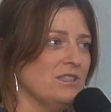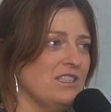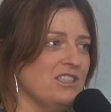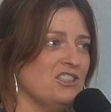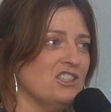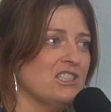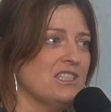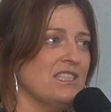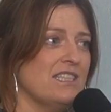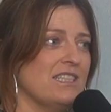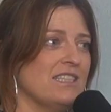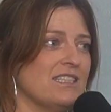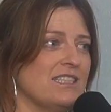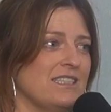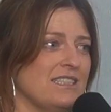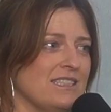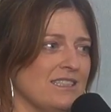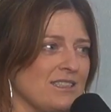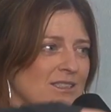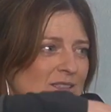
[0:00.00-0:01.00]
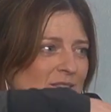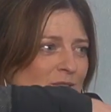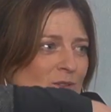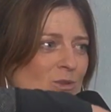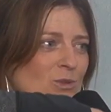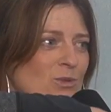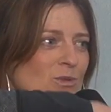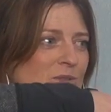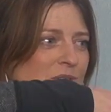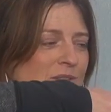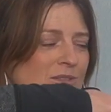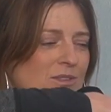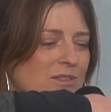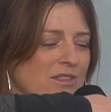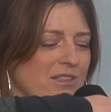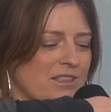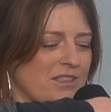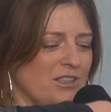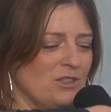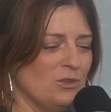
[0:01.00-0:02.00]
Leisure Centre, because there's
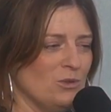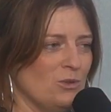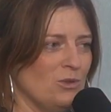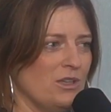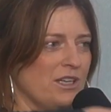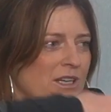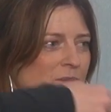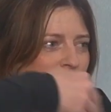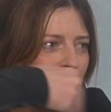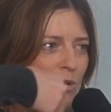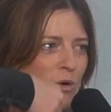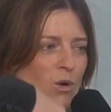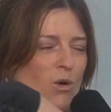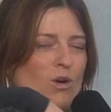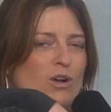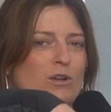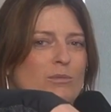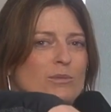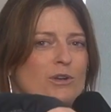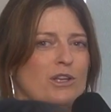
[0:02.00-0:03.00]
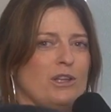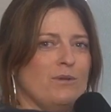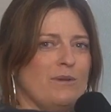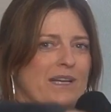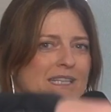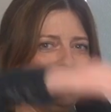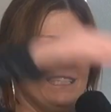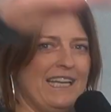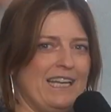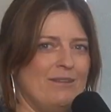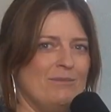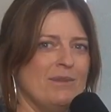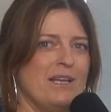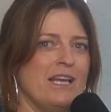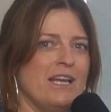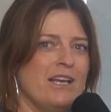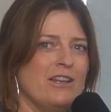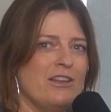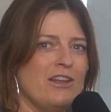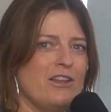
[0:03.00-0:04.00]
the door and we're all coming out at the one time.
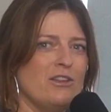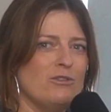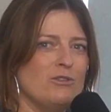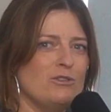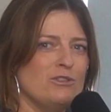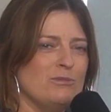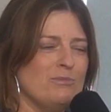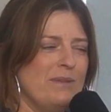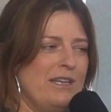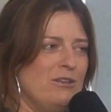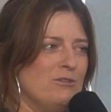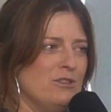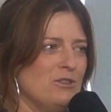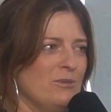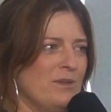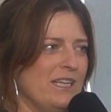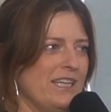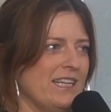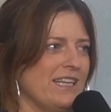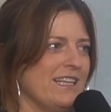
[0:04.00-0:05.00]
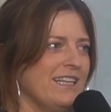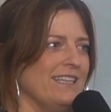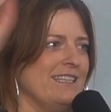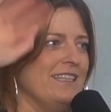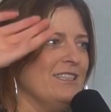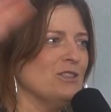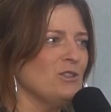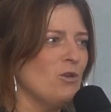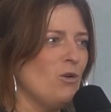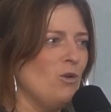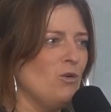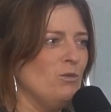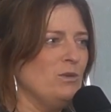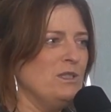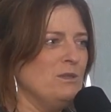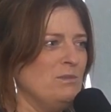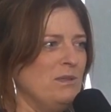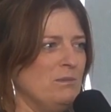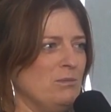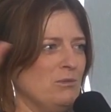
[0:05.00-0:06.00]
The other door's miles away and it's
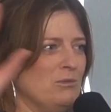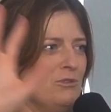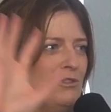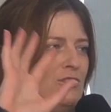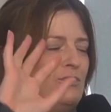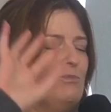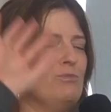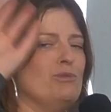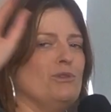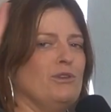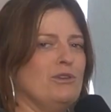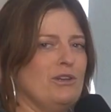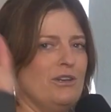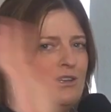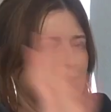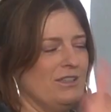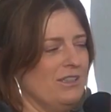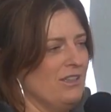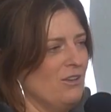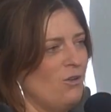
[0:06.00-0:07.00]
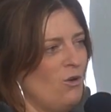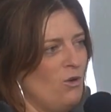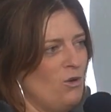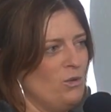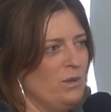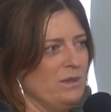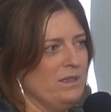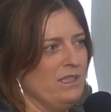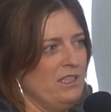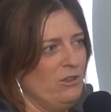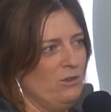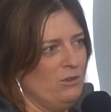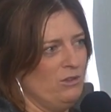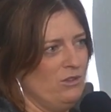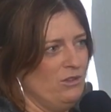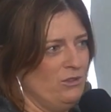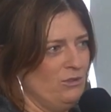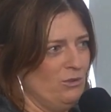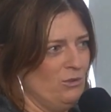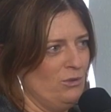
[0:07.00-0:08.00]
always people just pure awkwardly
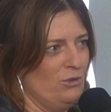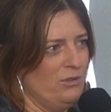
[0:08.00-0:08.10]
holding the door